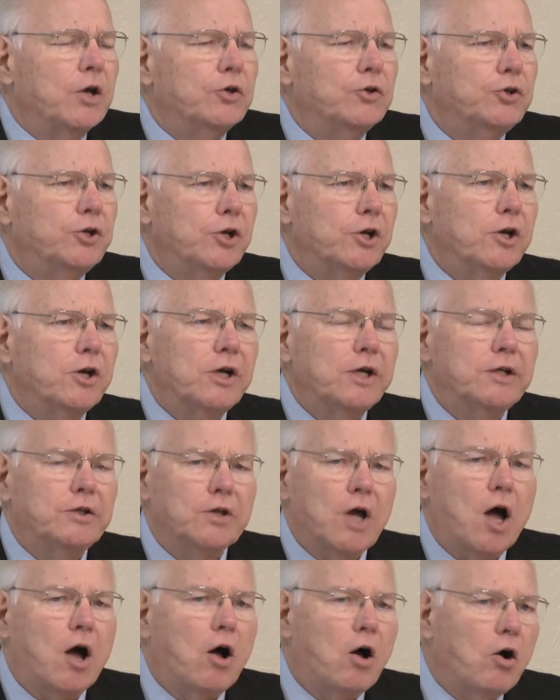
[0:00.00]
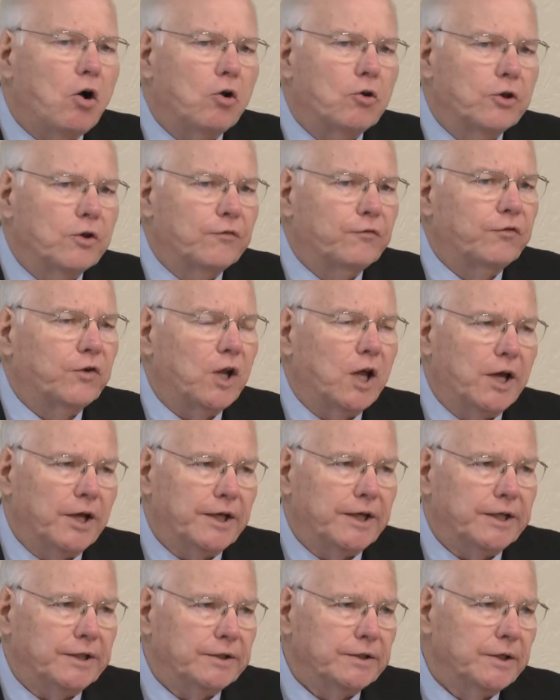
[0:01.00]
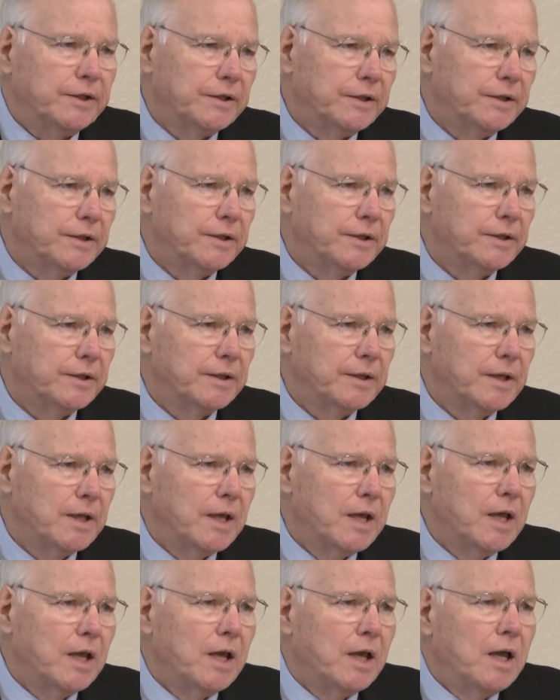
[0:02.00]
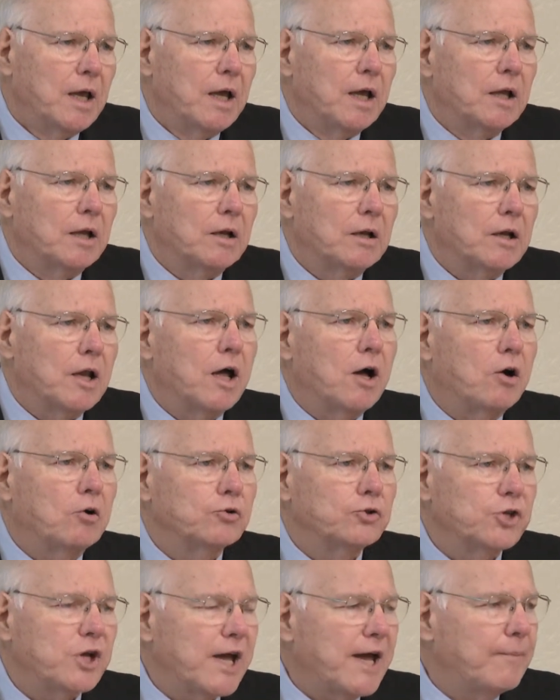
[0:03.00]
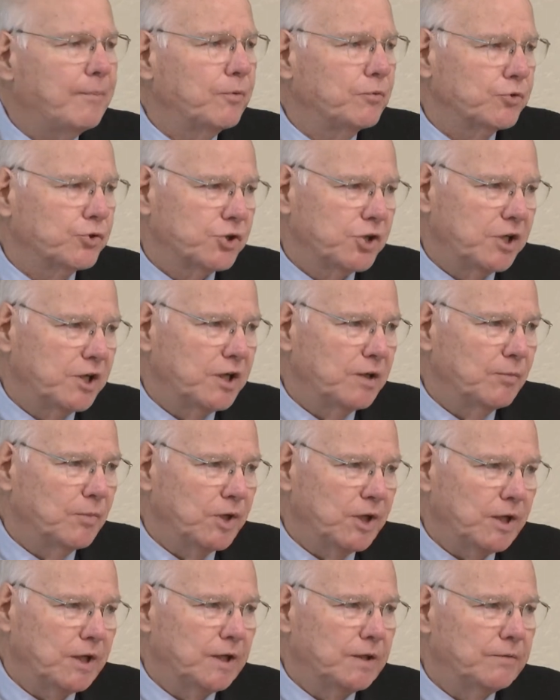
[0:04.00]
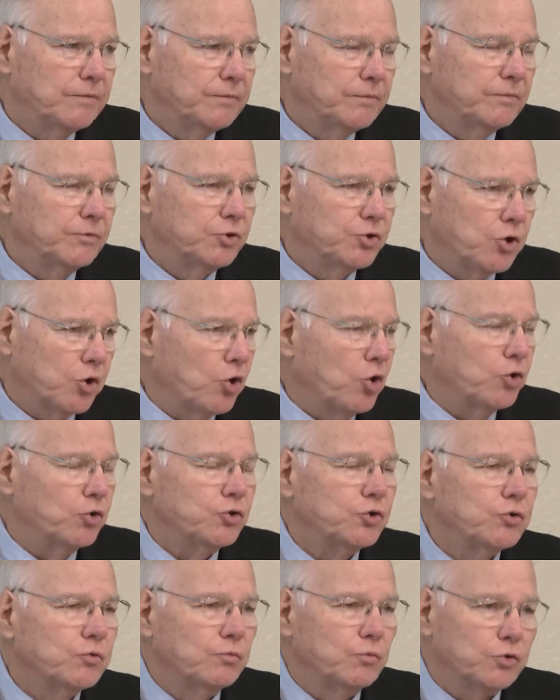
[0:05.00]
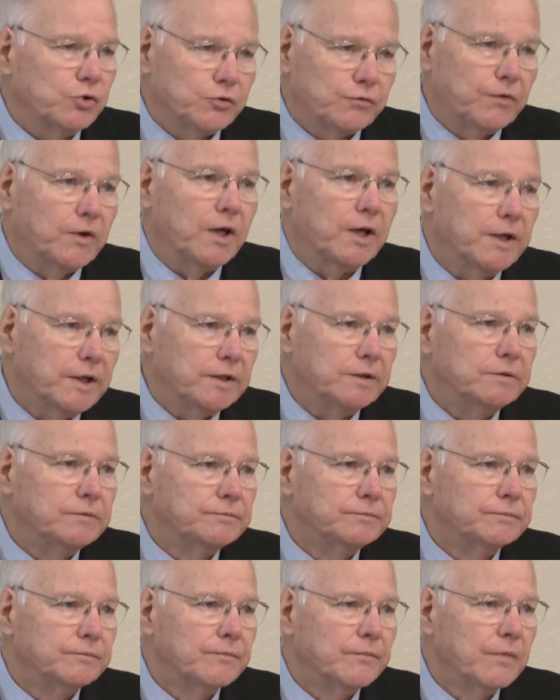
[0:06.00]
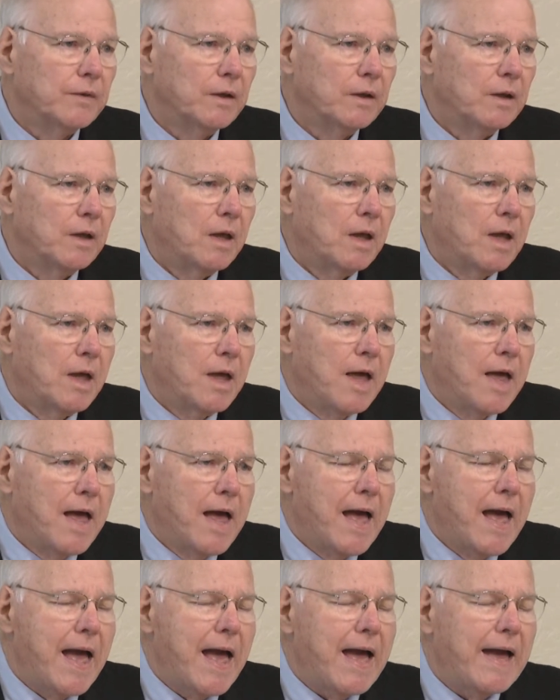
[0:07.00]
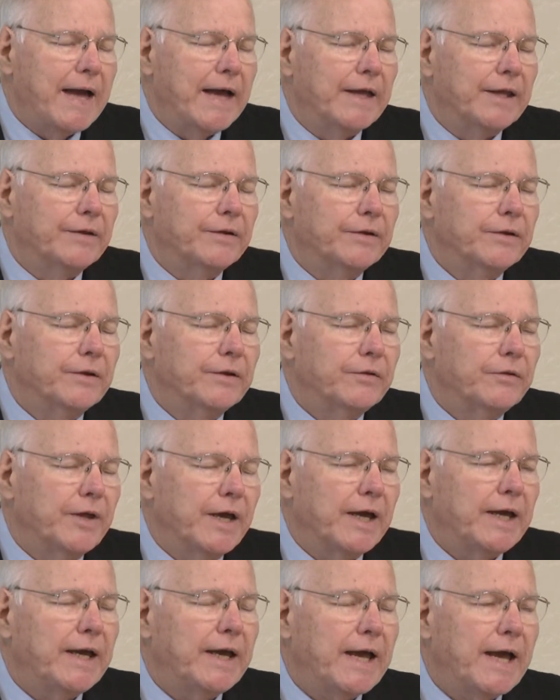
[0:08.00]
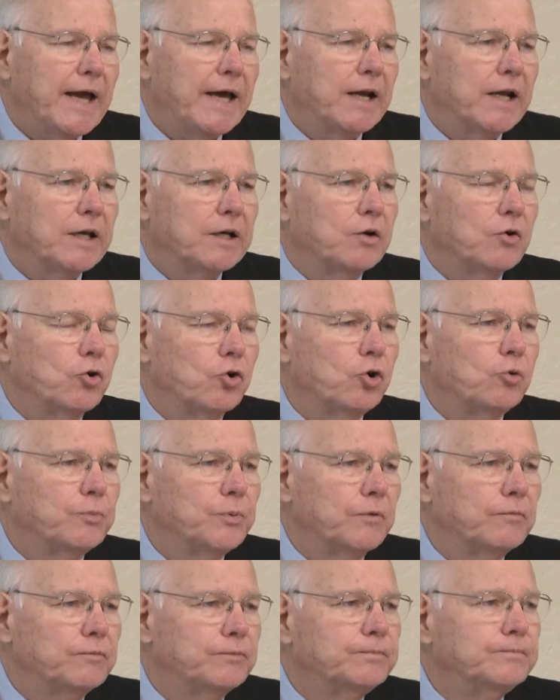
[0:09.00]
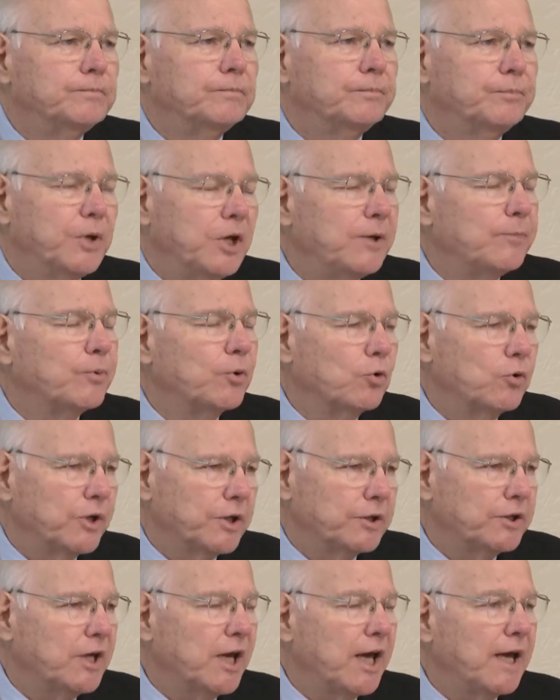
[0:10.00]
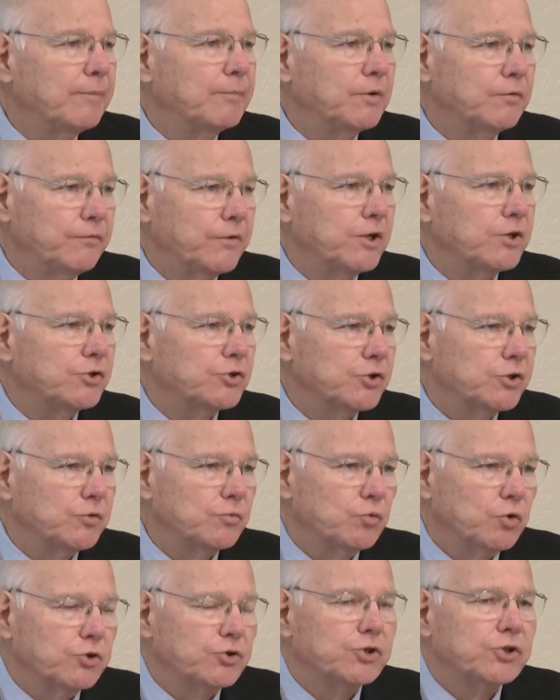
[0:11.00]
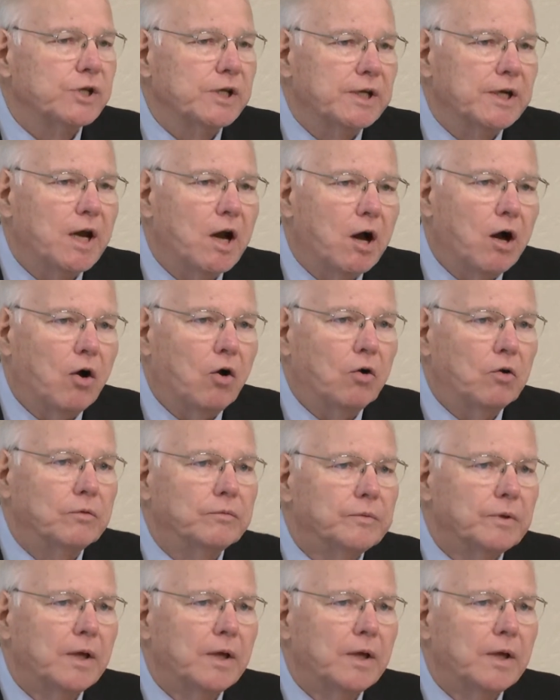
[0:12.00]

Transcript: During all the flooding, Long Chapel CME Church was flooded. And they had a group of people that came and visited with City Hall